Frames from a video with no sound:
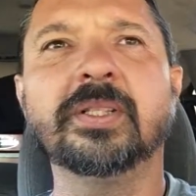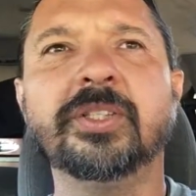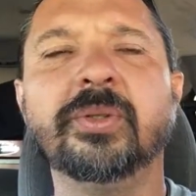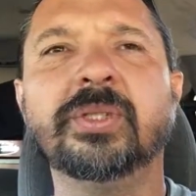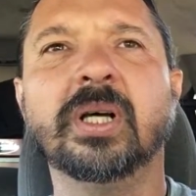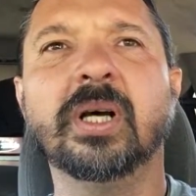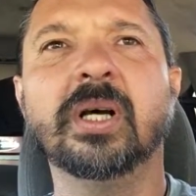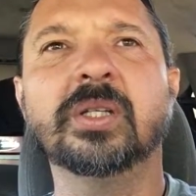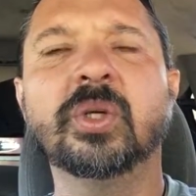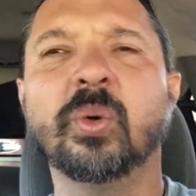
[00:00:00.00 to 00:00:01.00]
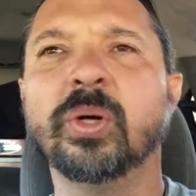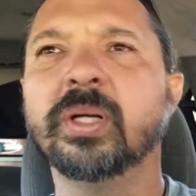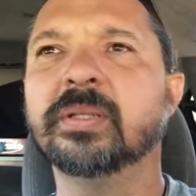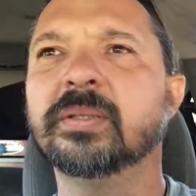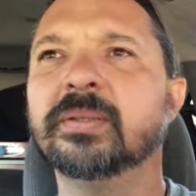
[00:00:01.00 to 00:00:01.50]
Utah
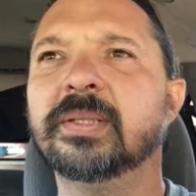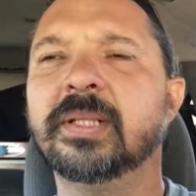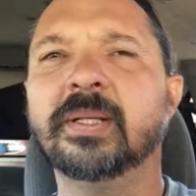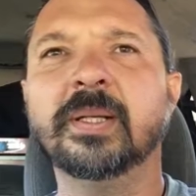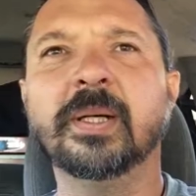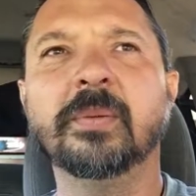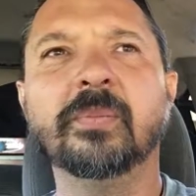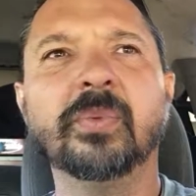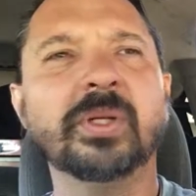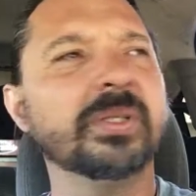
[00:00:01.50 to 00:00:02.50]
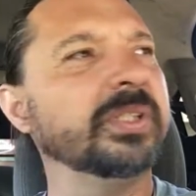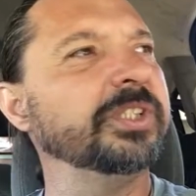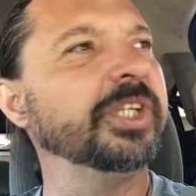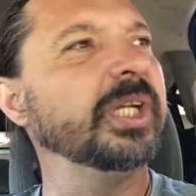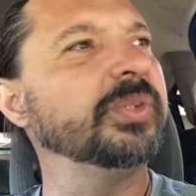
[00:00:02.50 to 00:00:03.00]
court, the
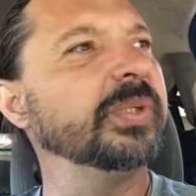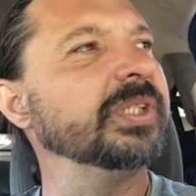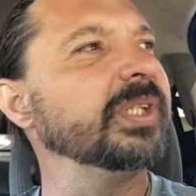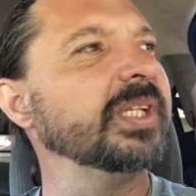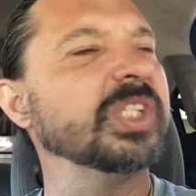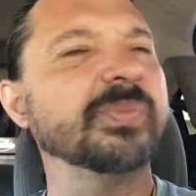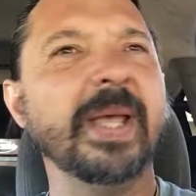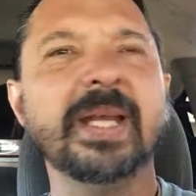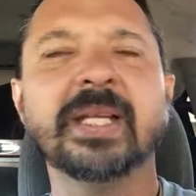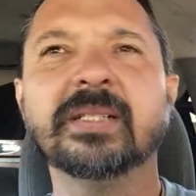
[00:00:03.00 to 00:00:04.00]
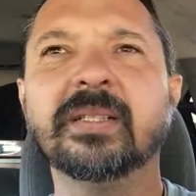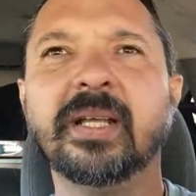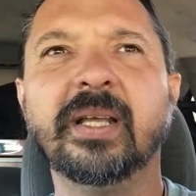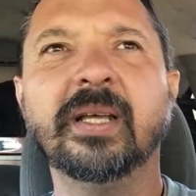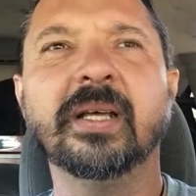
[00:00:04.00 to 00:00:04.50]
judge was Hispanic
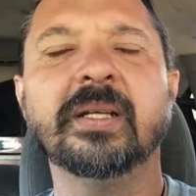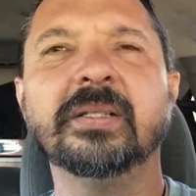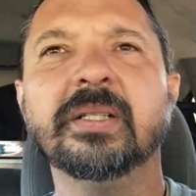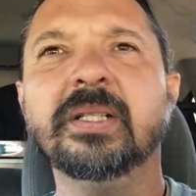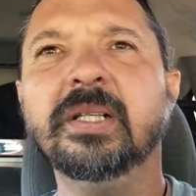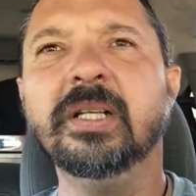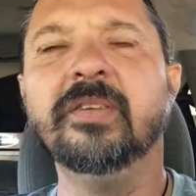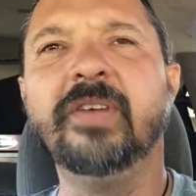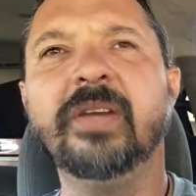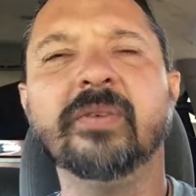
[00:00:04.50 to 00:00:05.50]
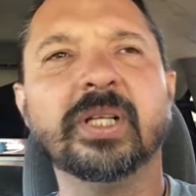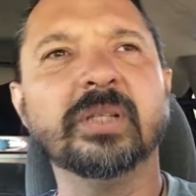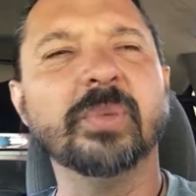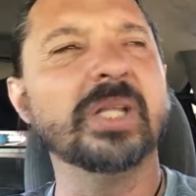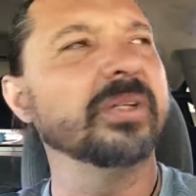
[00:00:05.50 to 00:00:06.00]
and favoring
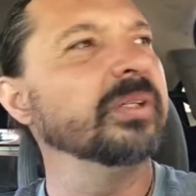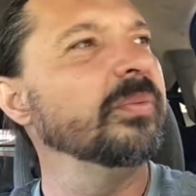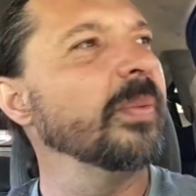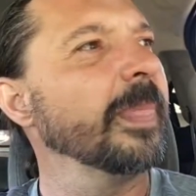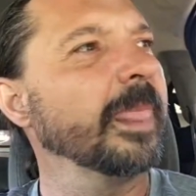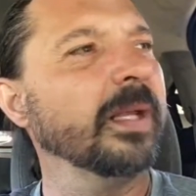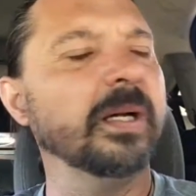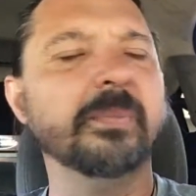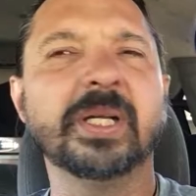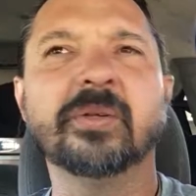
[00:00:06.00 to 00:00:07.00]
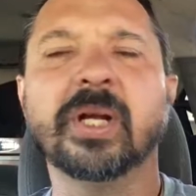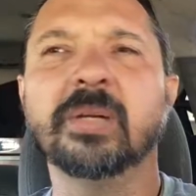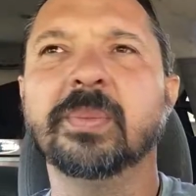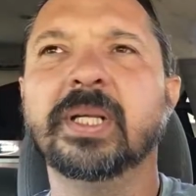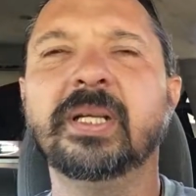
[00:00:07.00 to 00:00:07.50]
the mother.
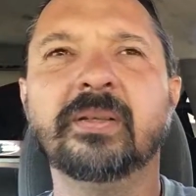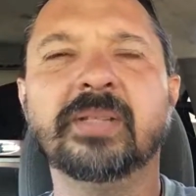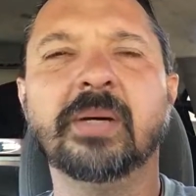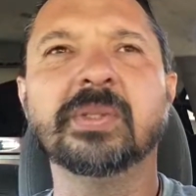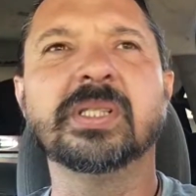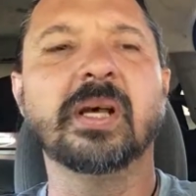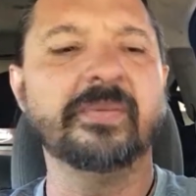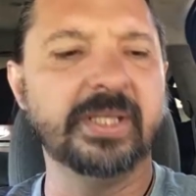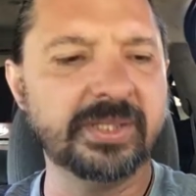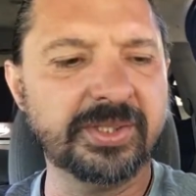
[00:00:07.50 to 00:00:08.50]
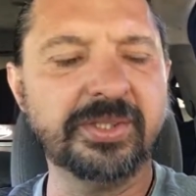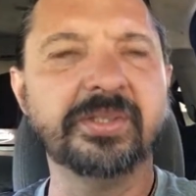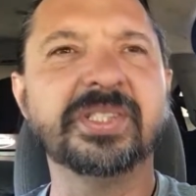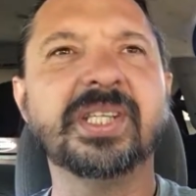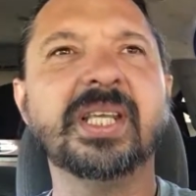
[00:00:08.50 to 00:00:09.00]
Incredibly, that was obvious
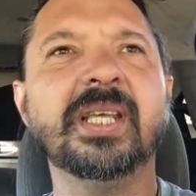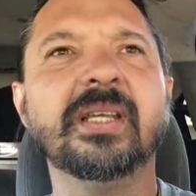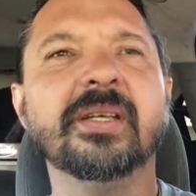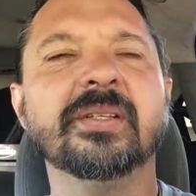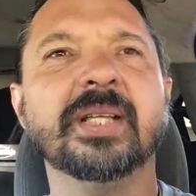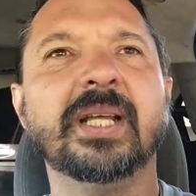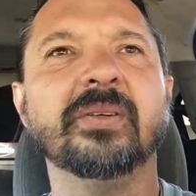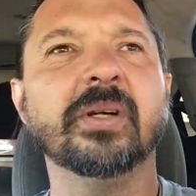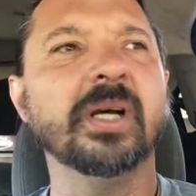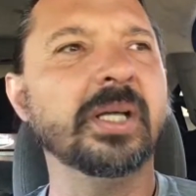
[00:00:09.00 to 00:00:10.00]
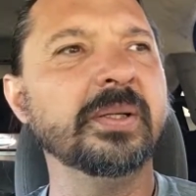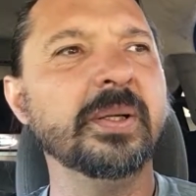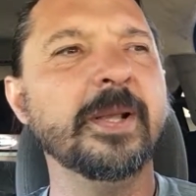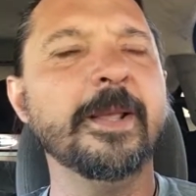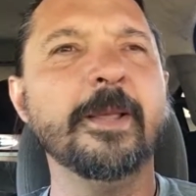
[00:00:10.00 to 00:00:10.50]
to see later on.
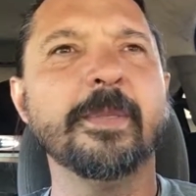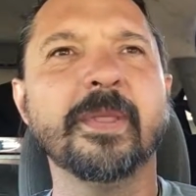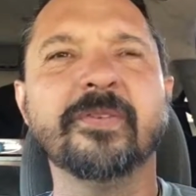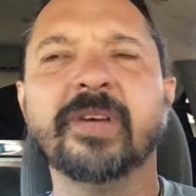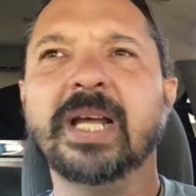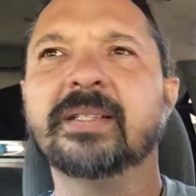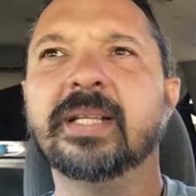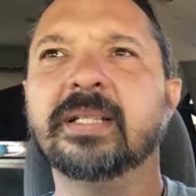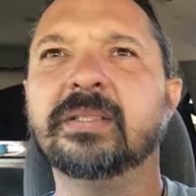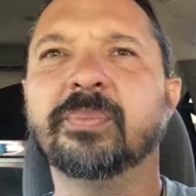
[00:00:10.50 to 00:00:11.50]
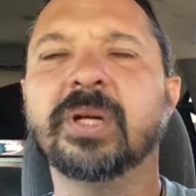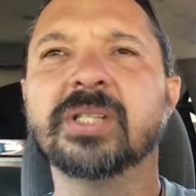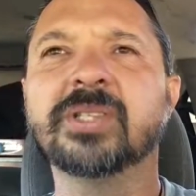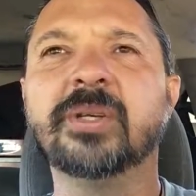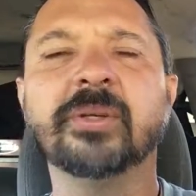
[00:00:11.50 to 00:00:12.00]
The fact that the
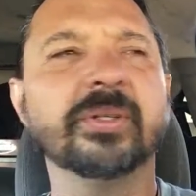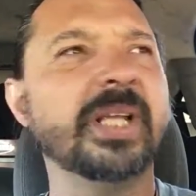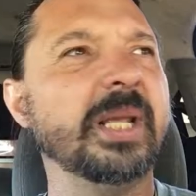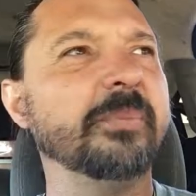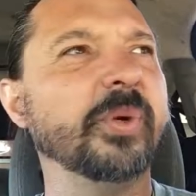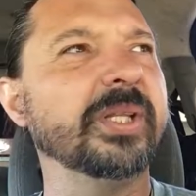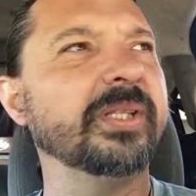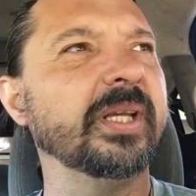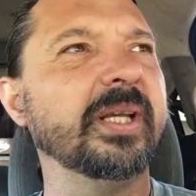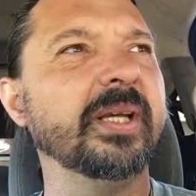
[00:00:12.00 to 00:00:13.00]
prosecutor came with